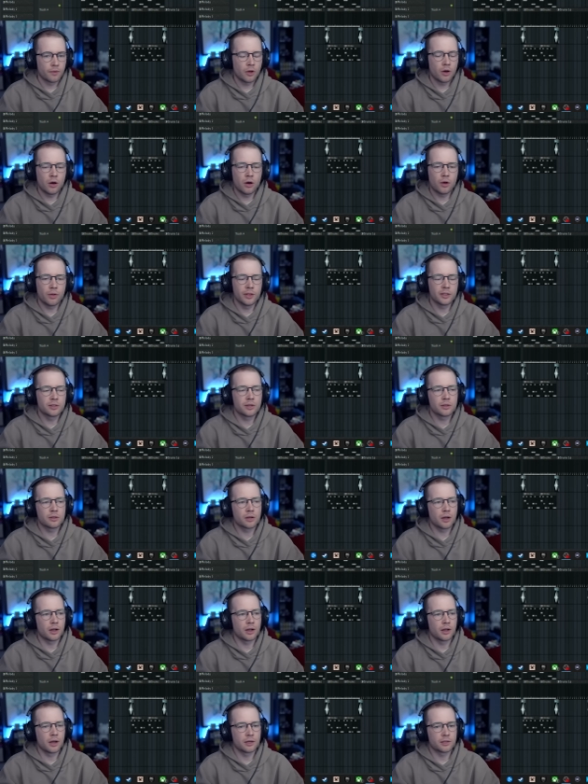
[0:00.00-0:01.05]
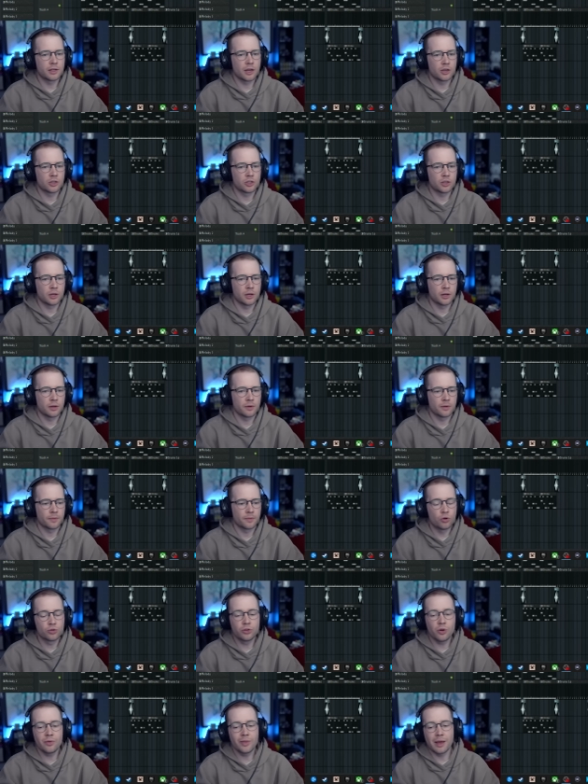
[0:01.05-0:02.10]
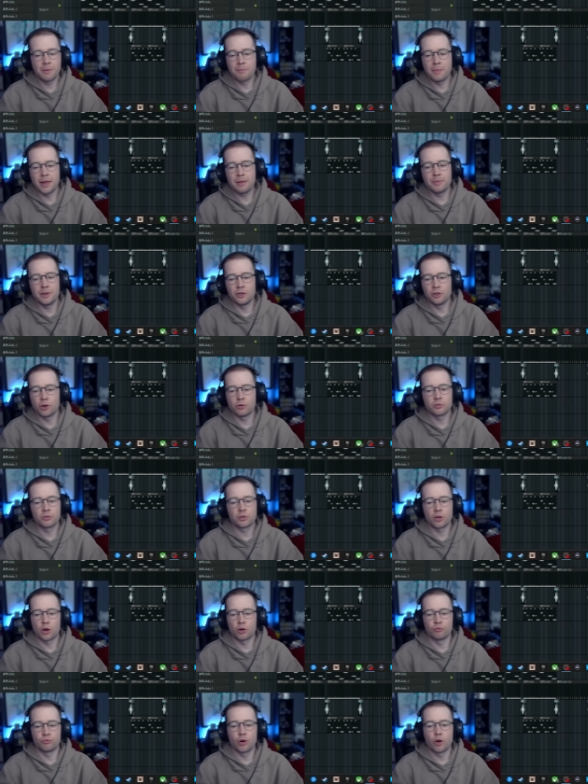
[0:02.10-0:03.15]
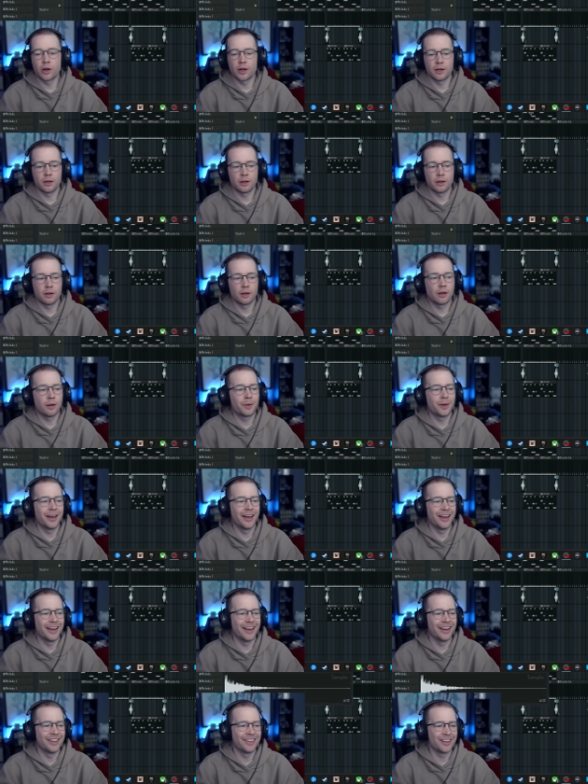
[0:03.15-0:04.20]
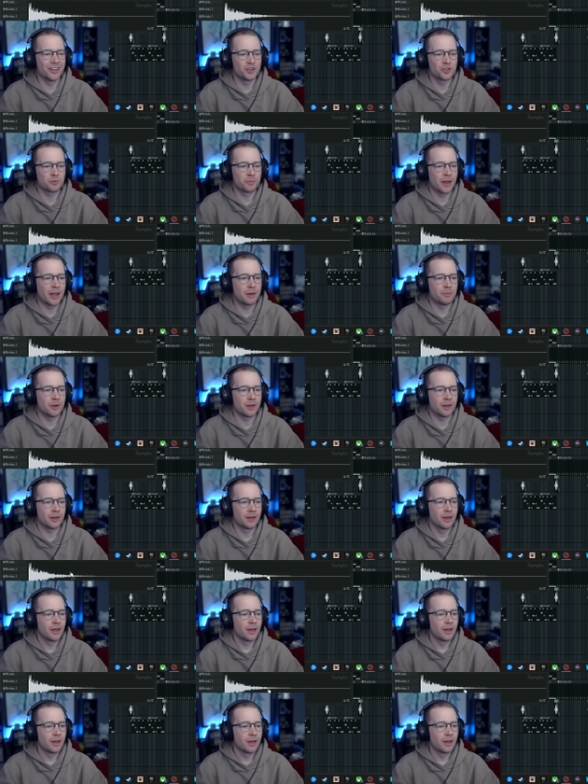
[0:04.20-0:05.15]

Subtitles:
Oh, this is kind of nice actually. Also, there may be notes that are wrong in here. There just may be.